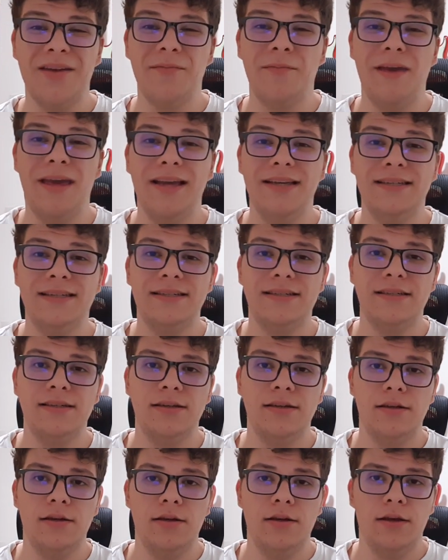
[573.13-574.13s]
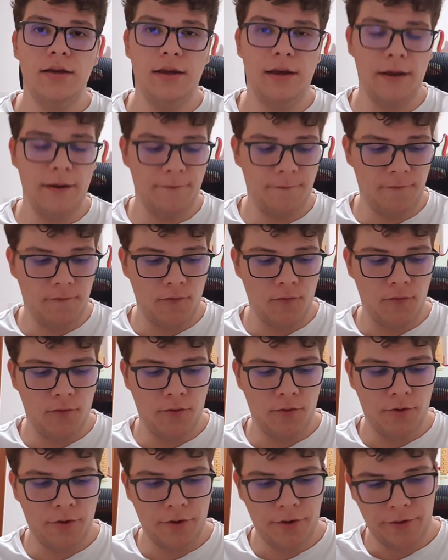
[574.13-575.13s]
of makes it
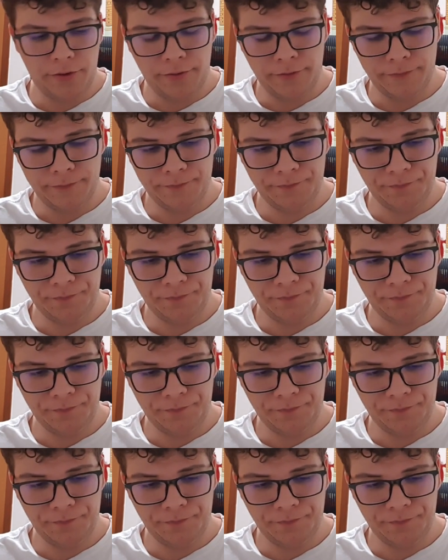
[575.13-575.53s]
for